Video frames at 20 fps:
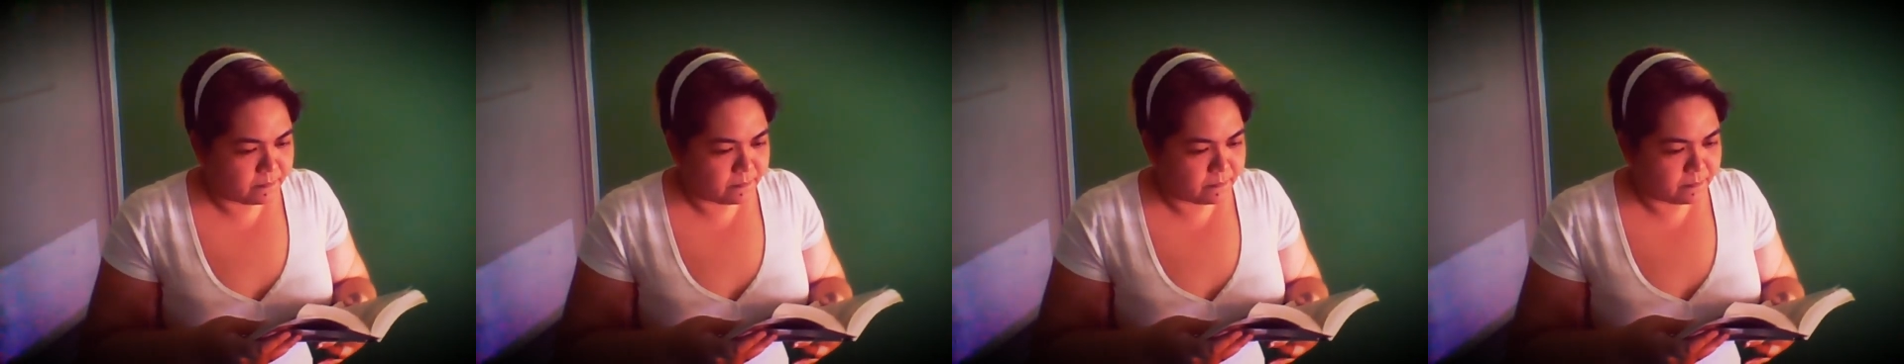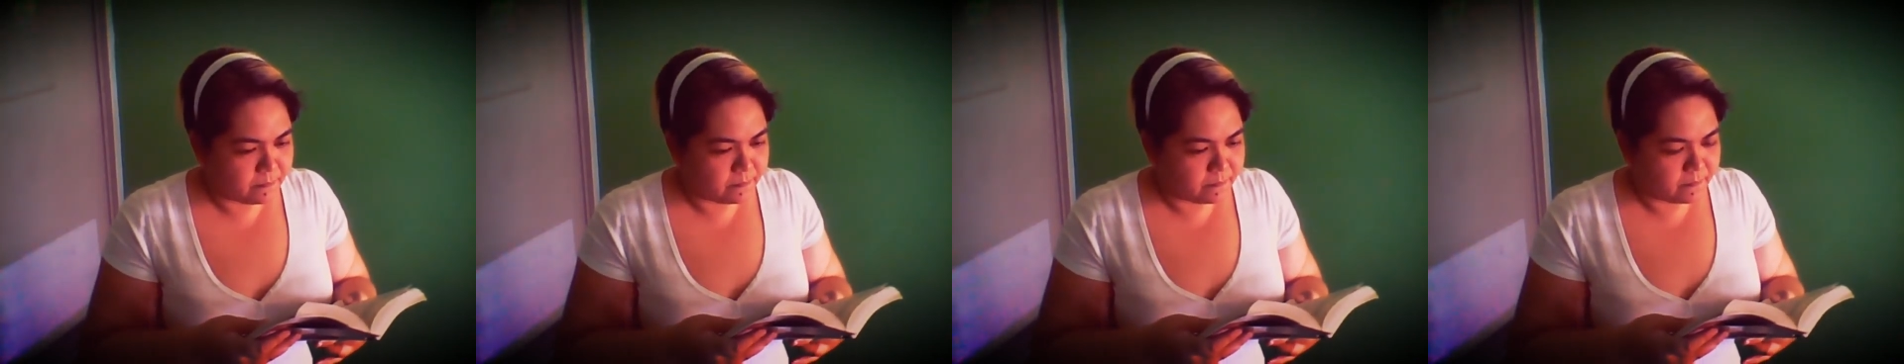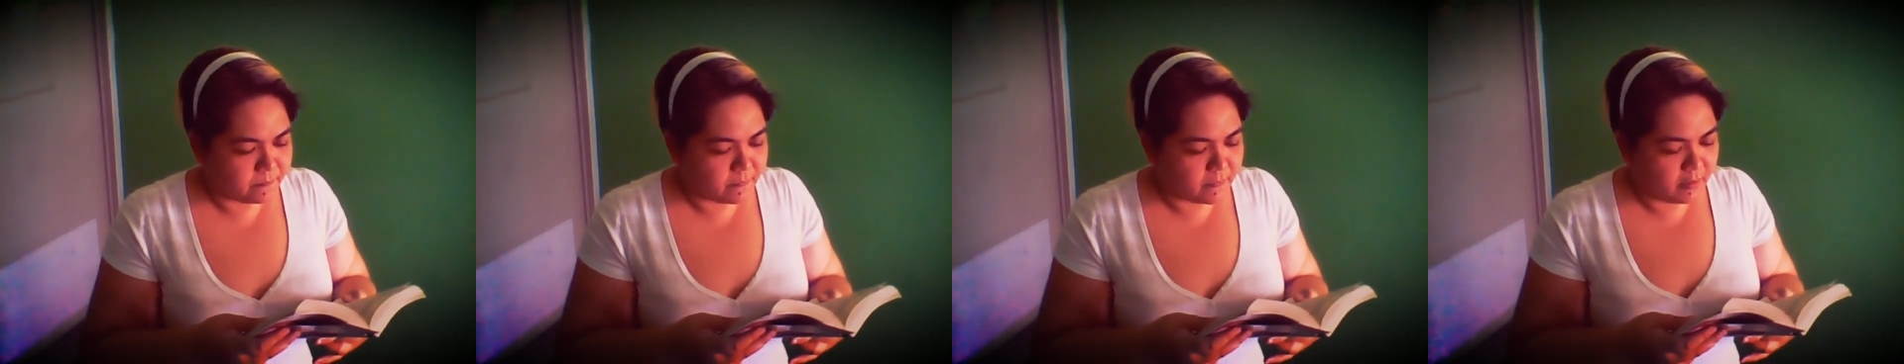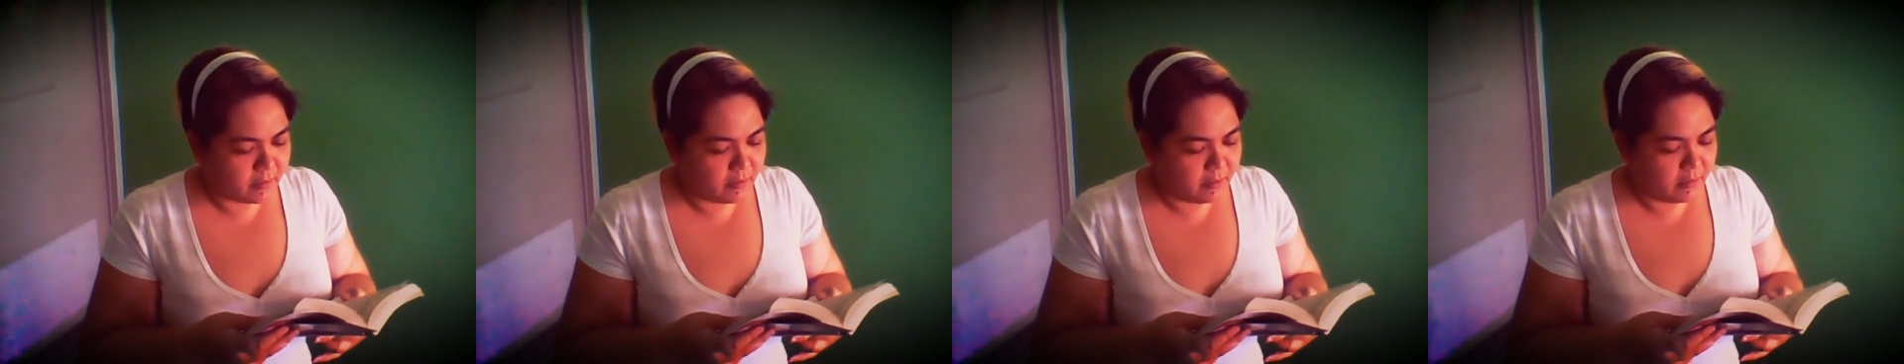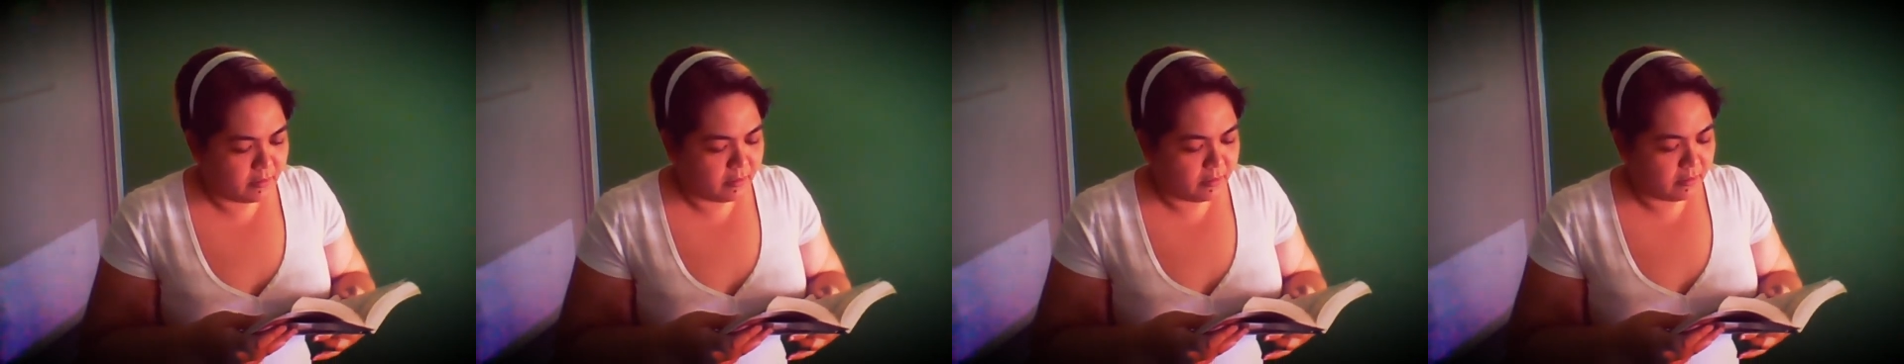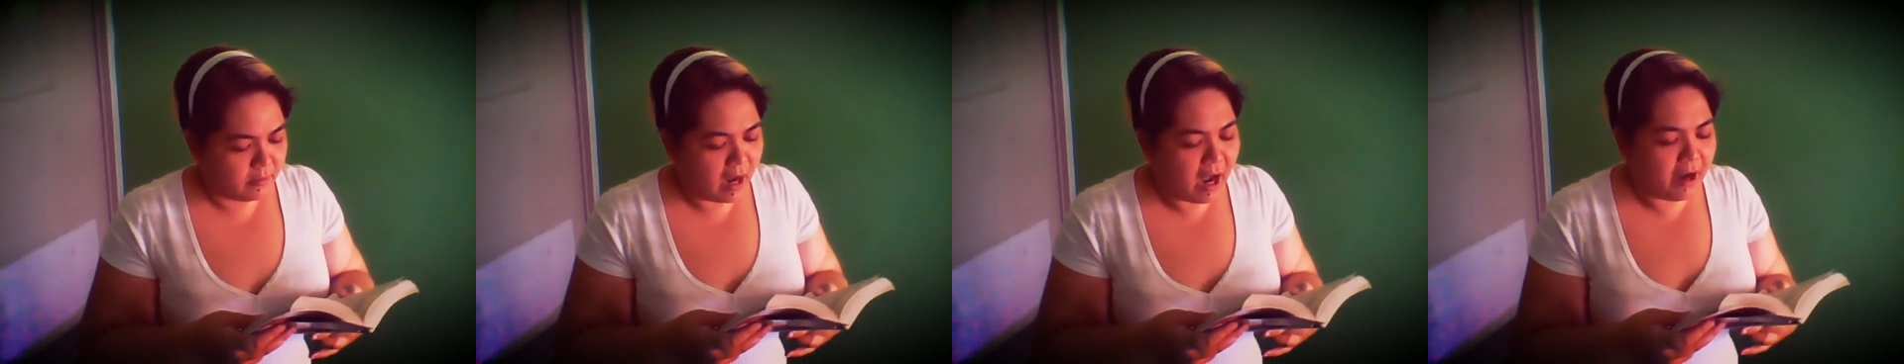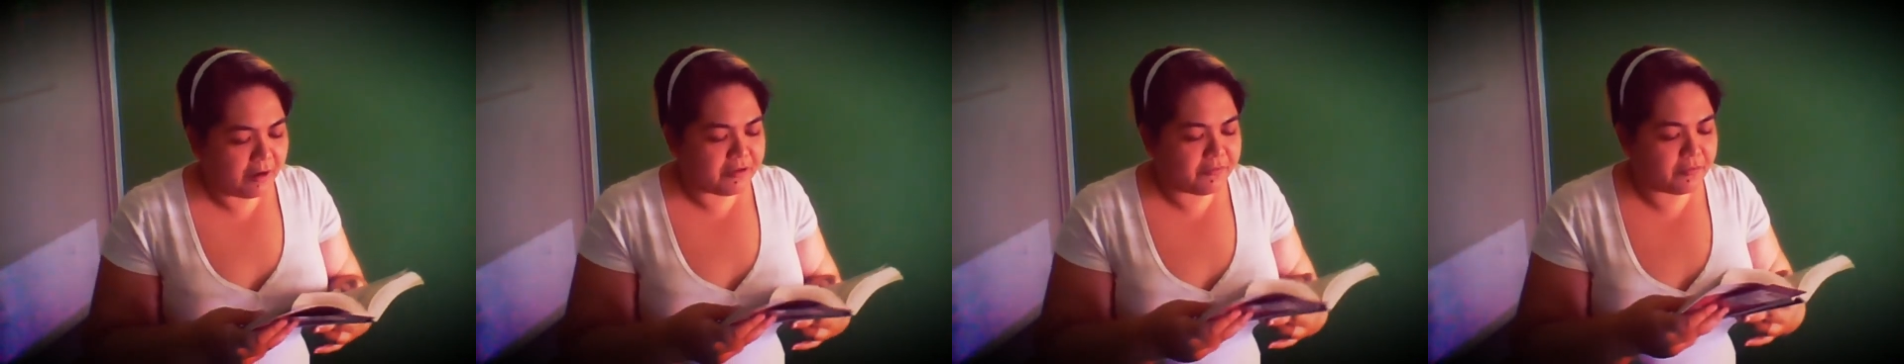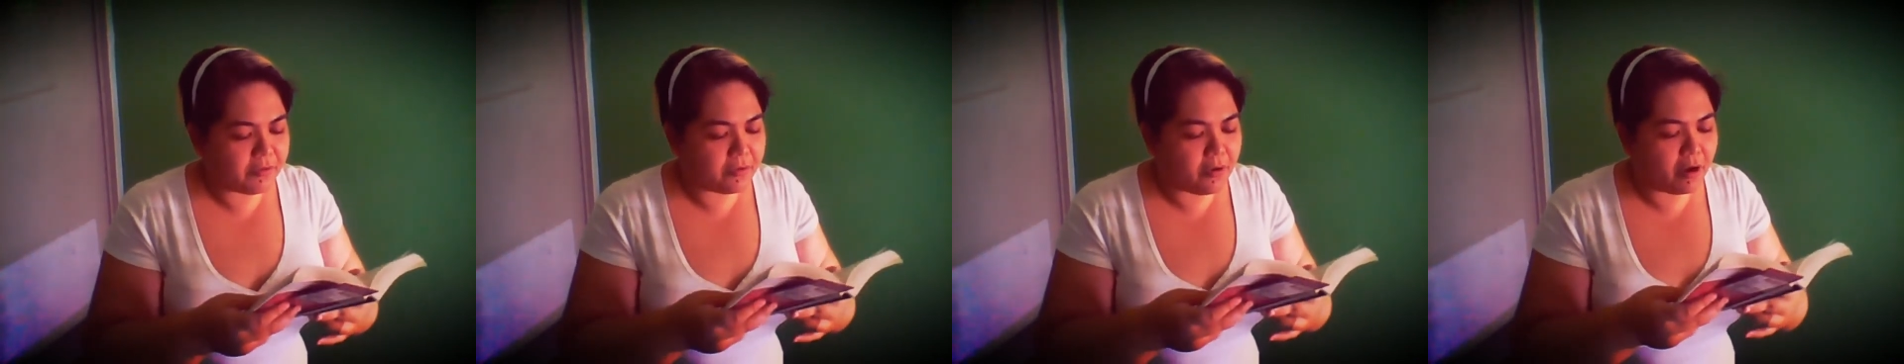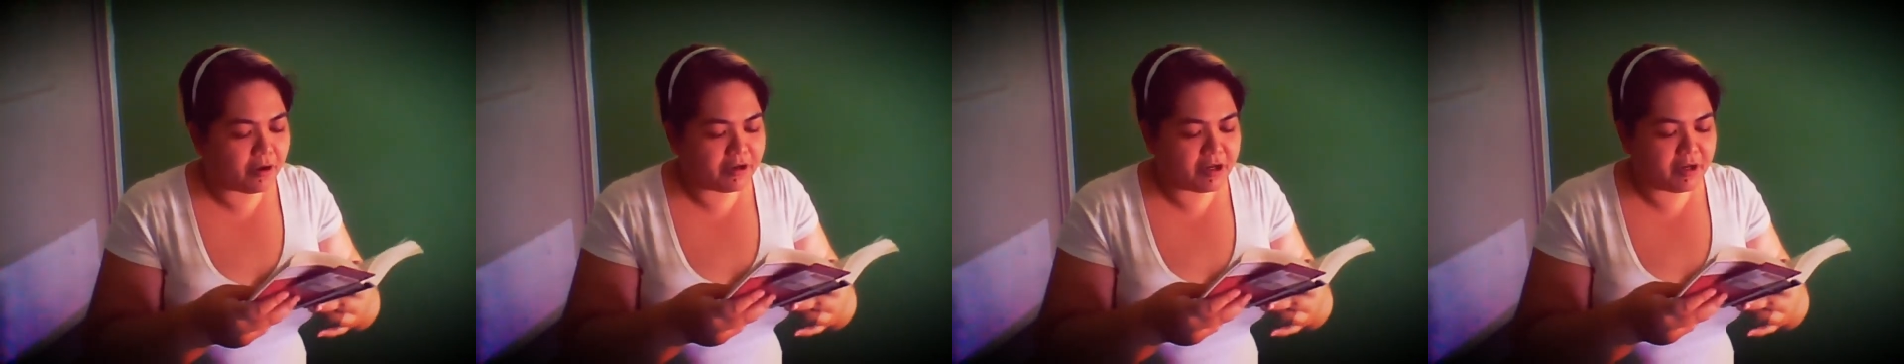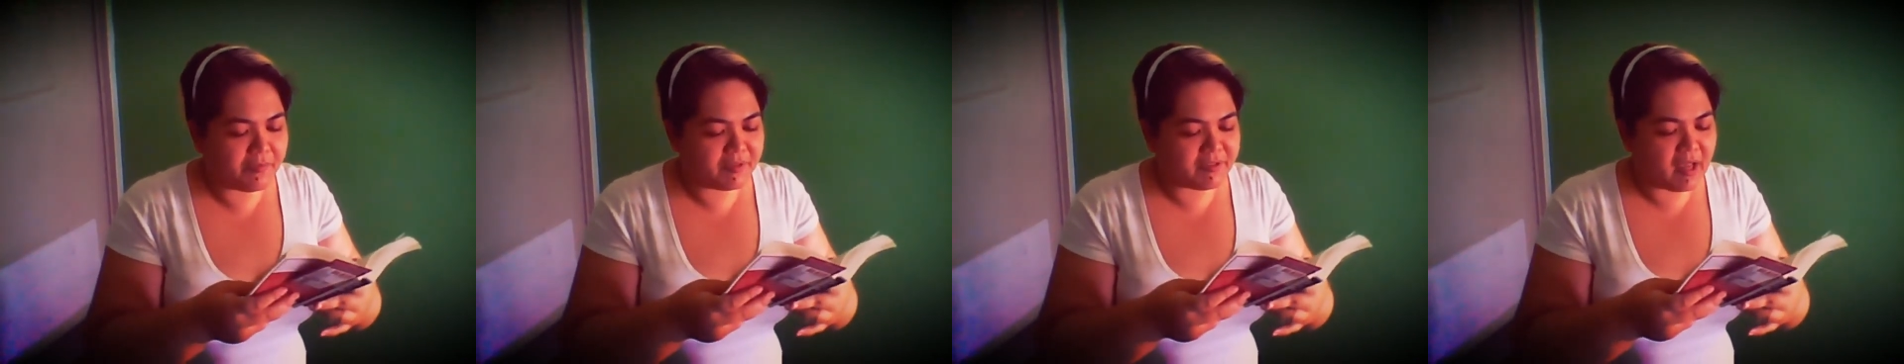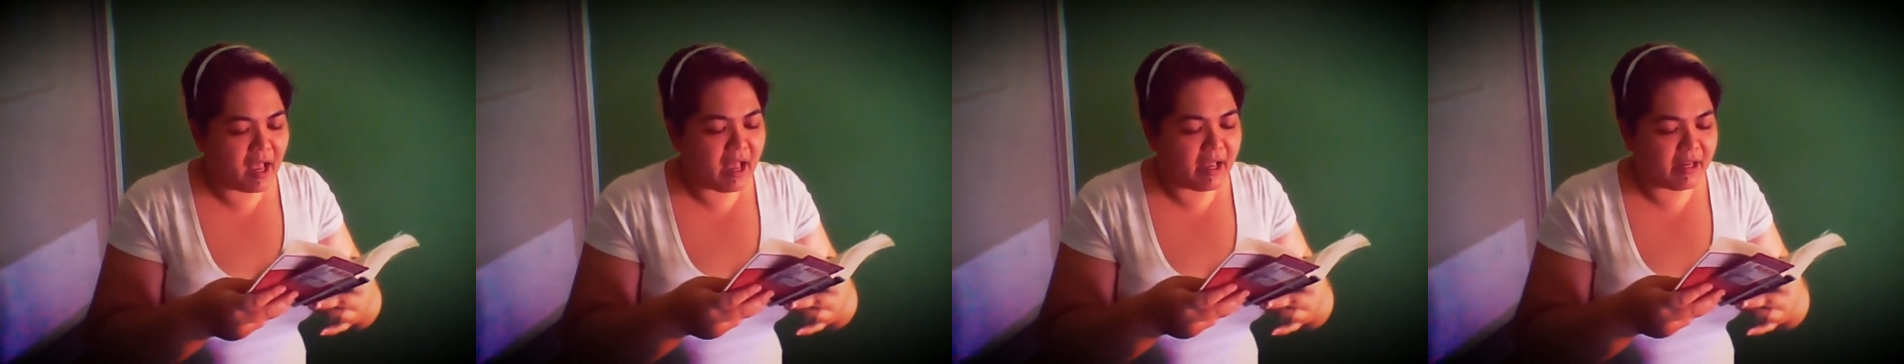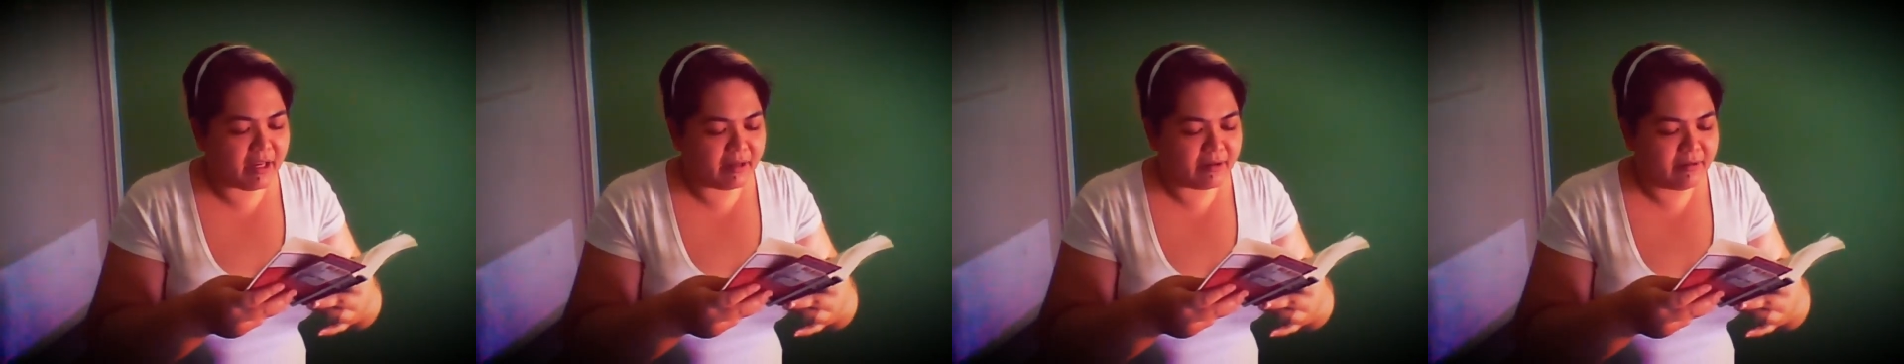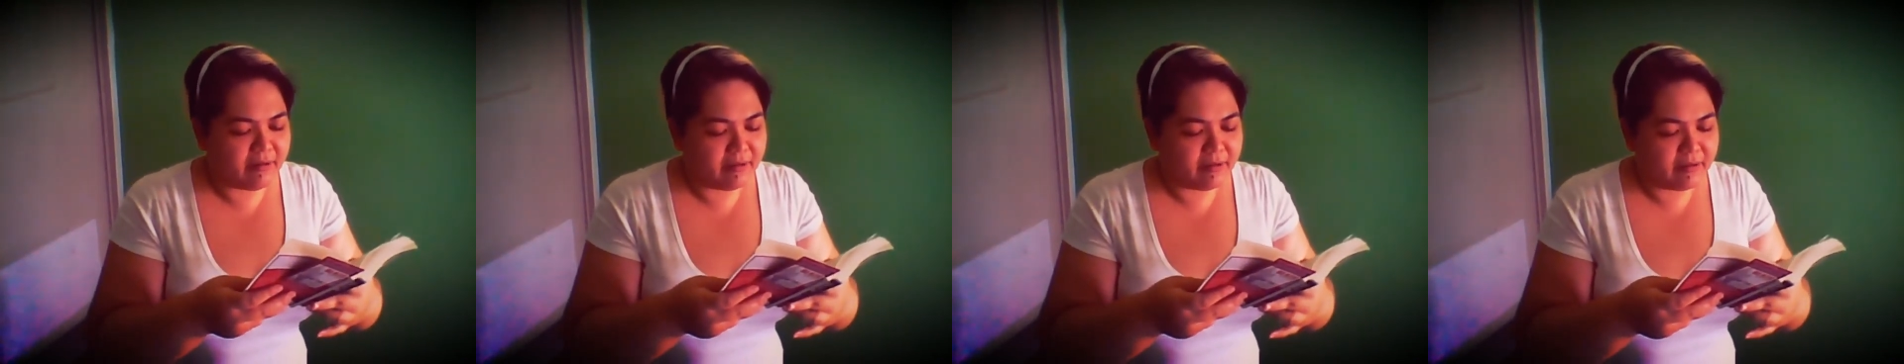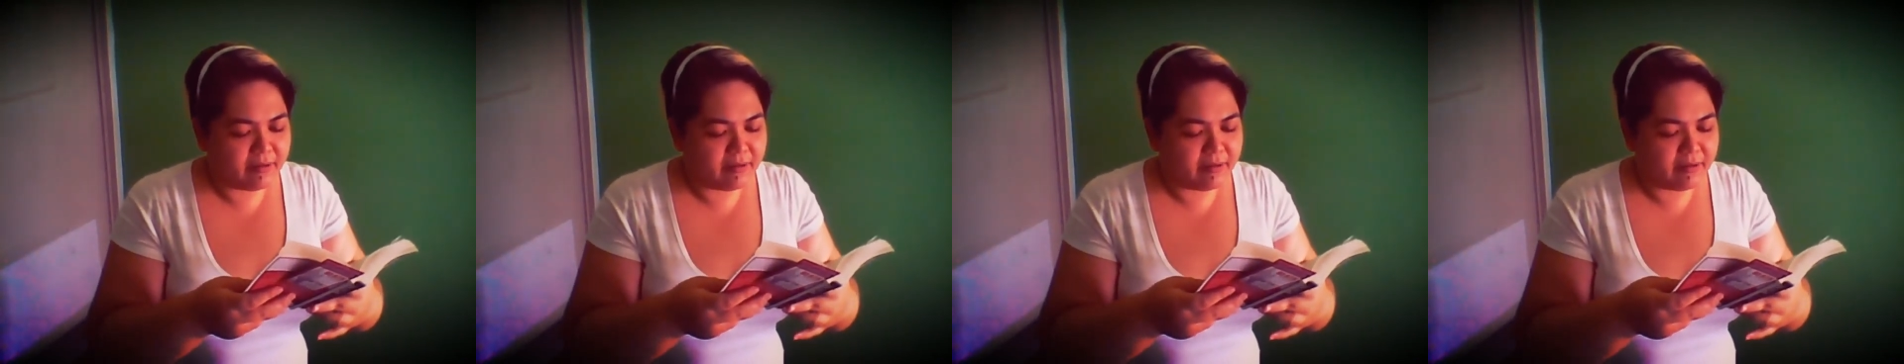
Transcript: Out of the corner of his eye,